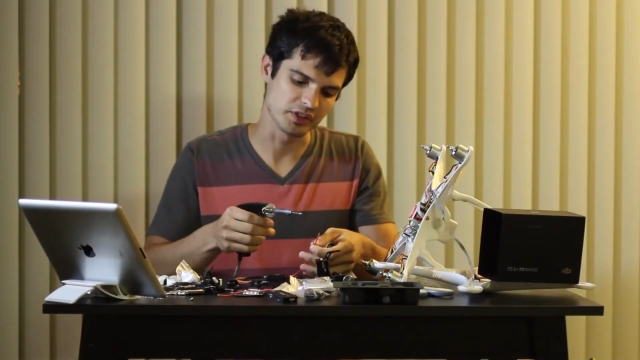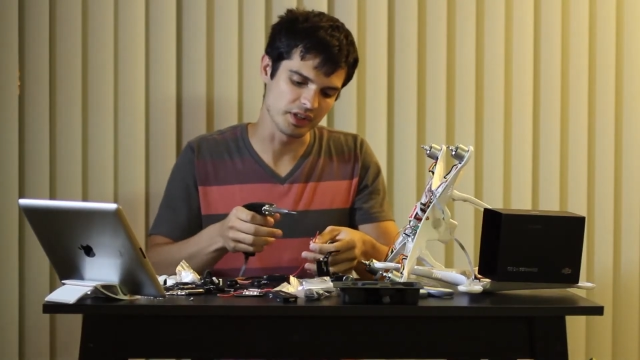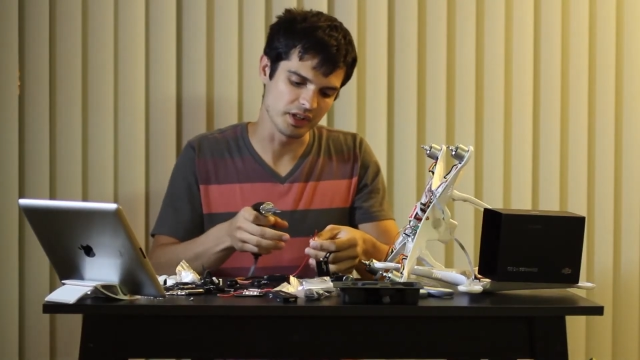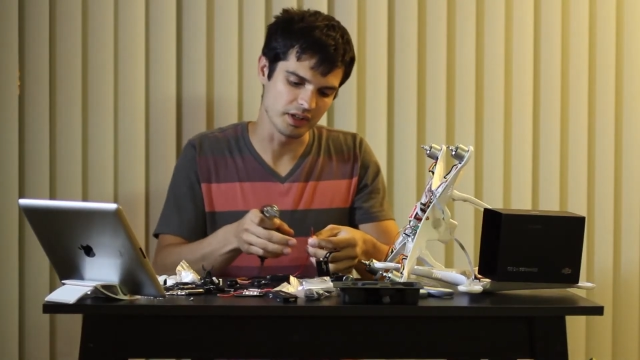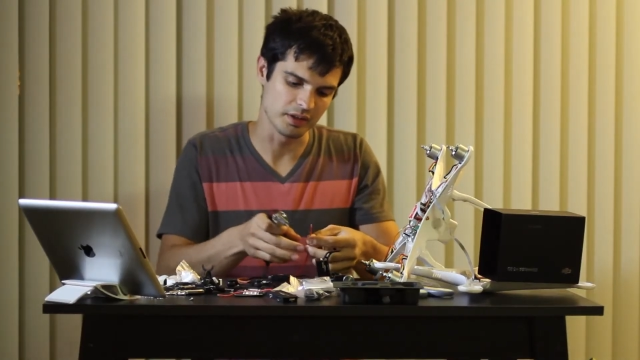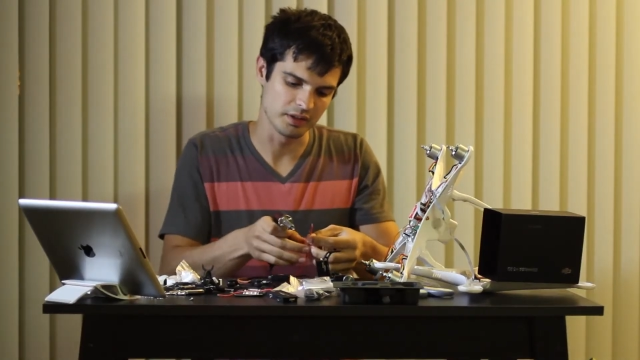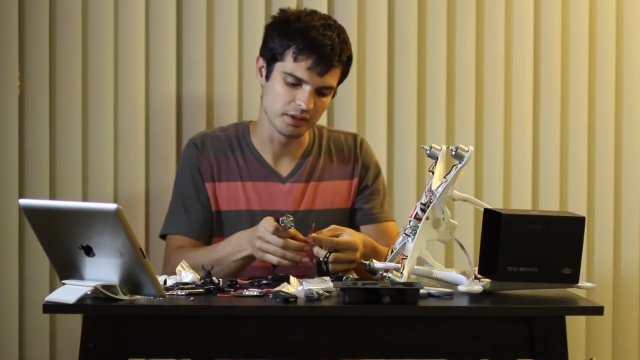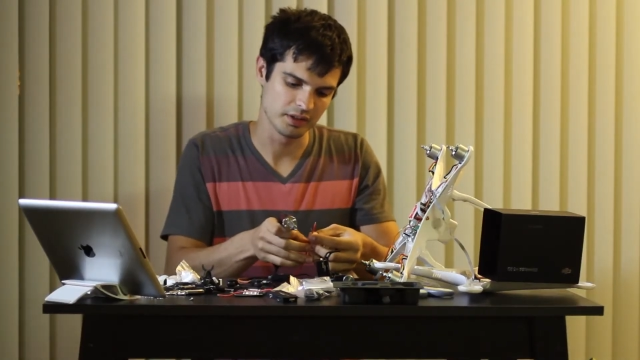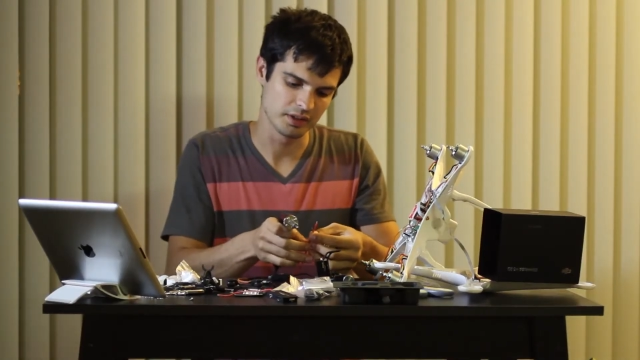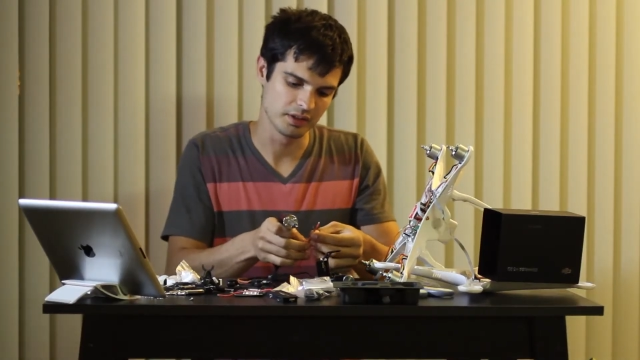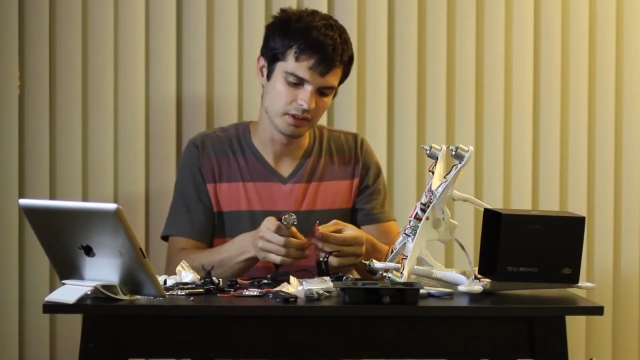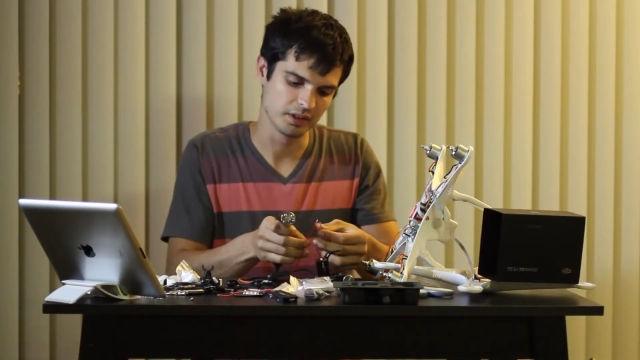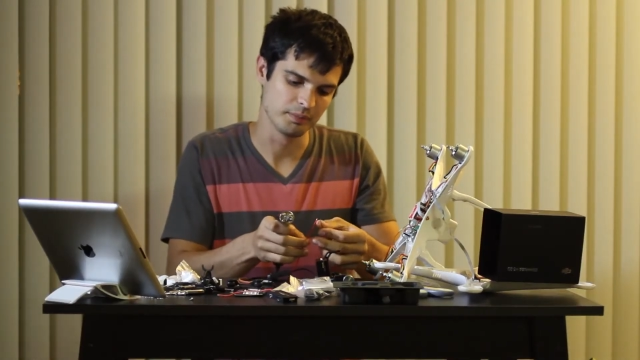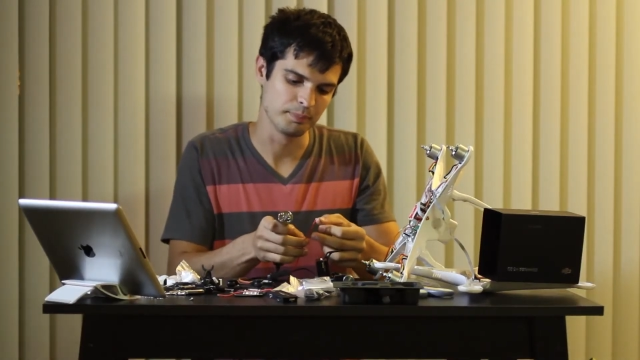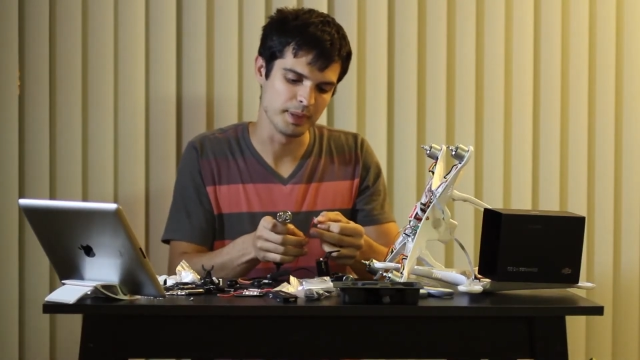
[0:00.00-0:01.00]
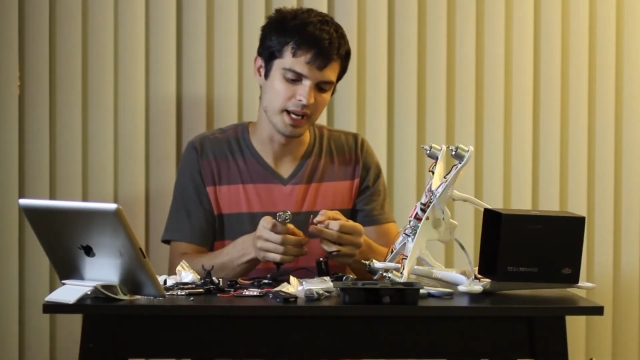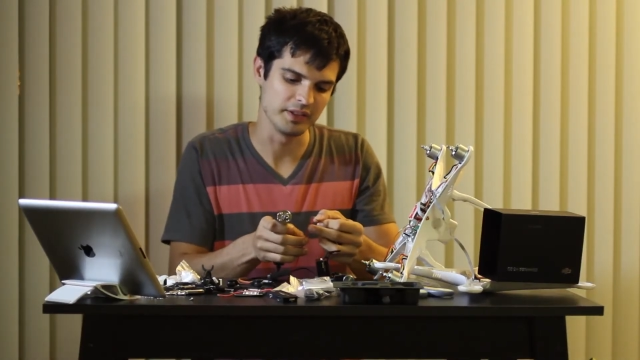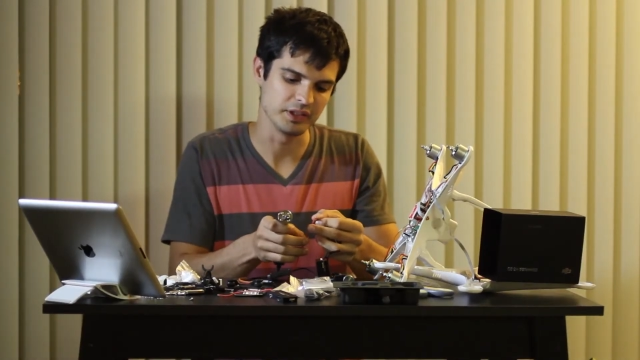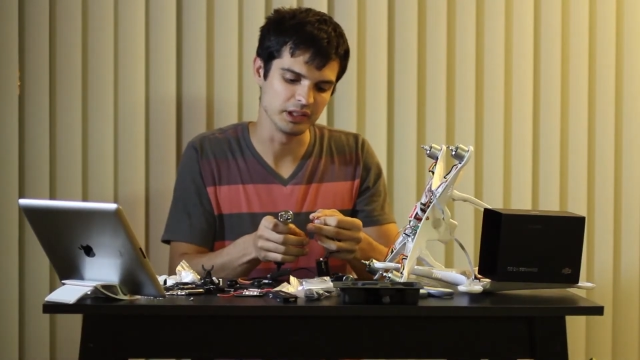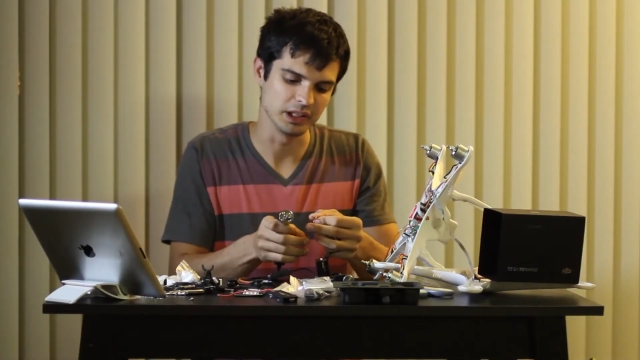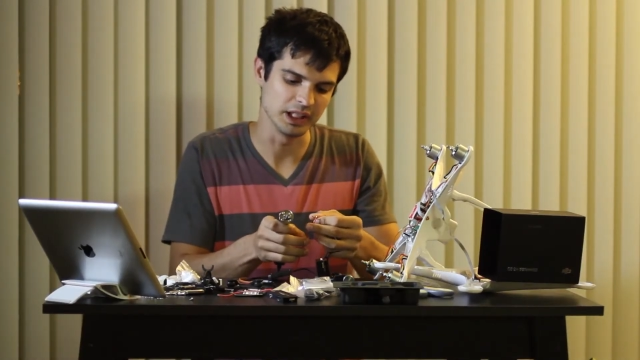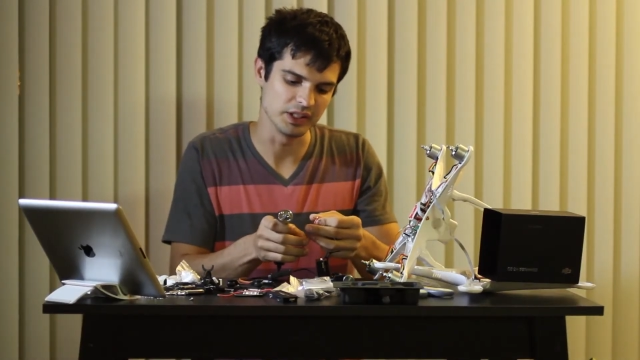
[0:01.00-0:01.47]
to
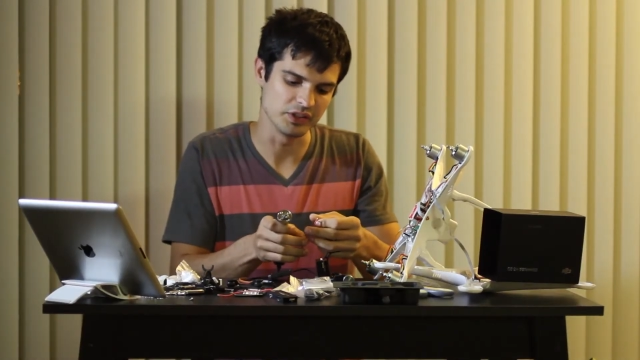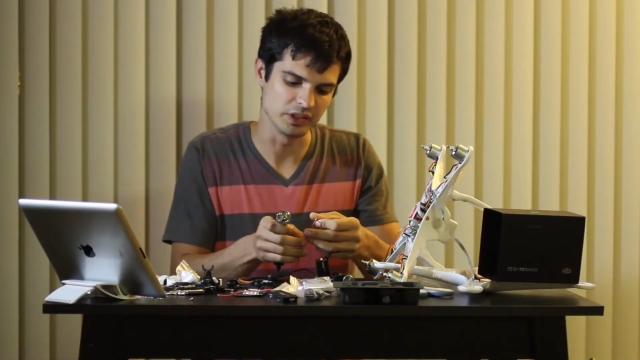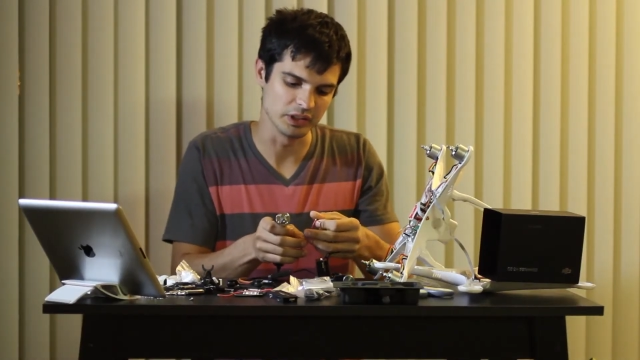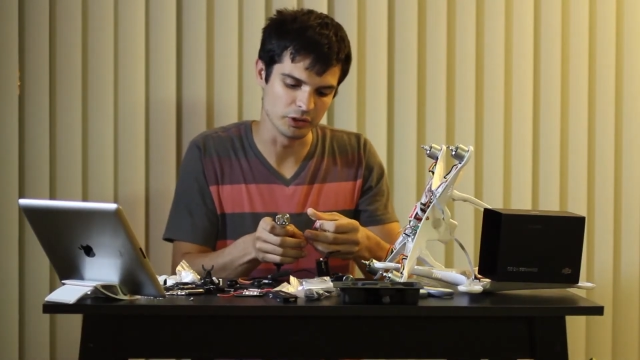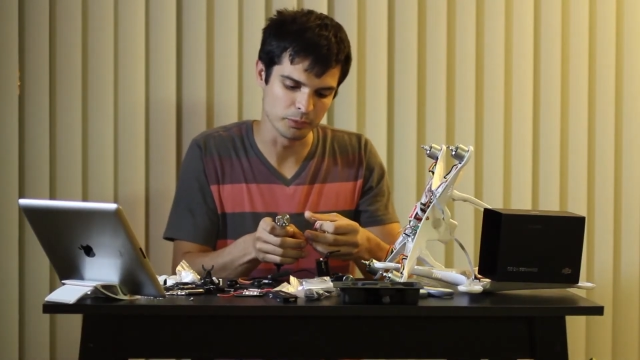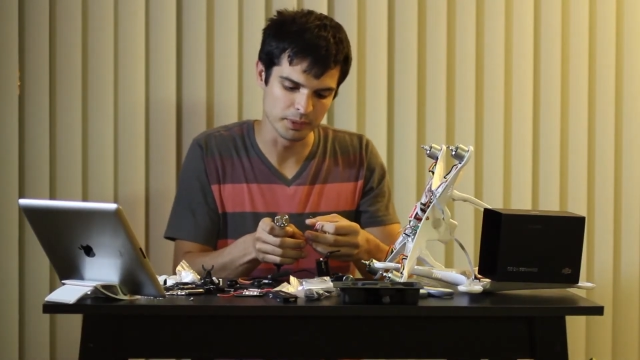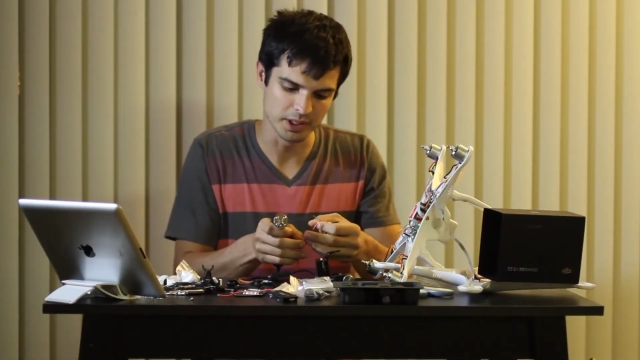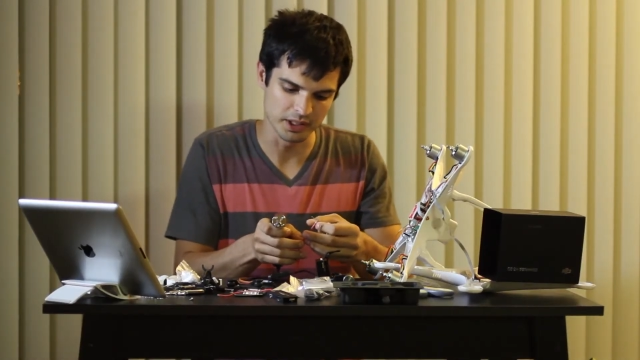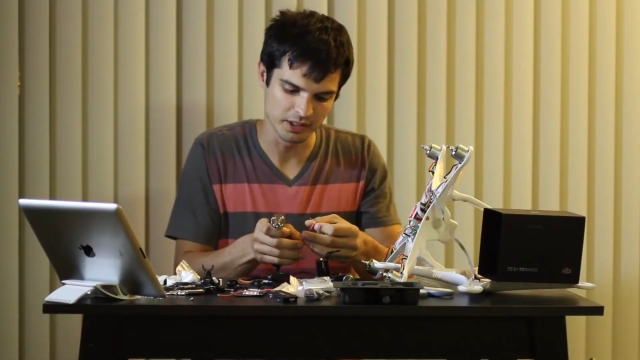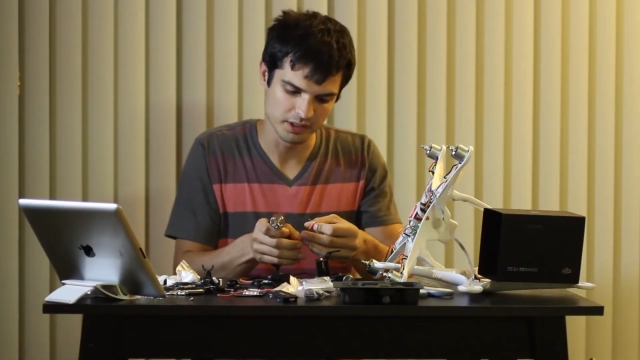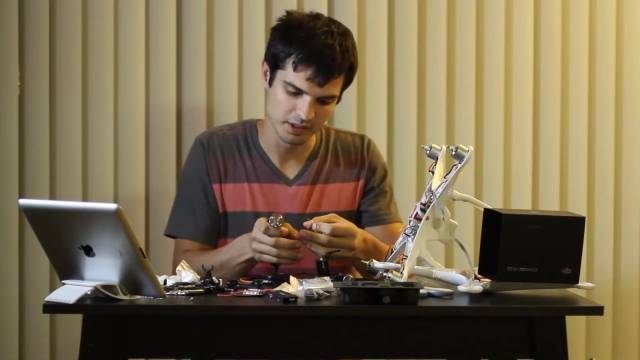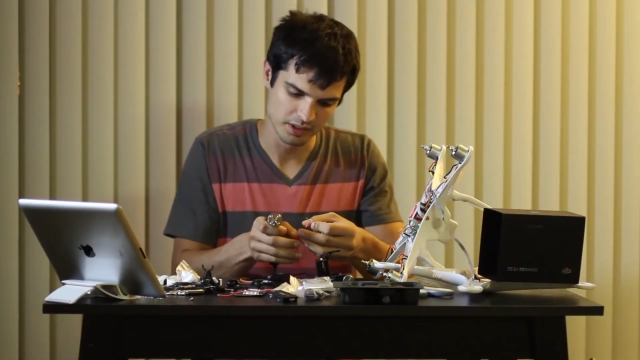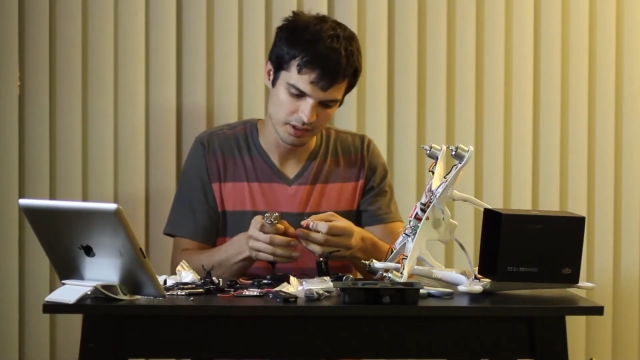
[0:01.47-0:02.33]
paint the leads a little bit.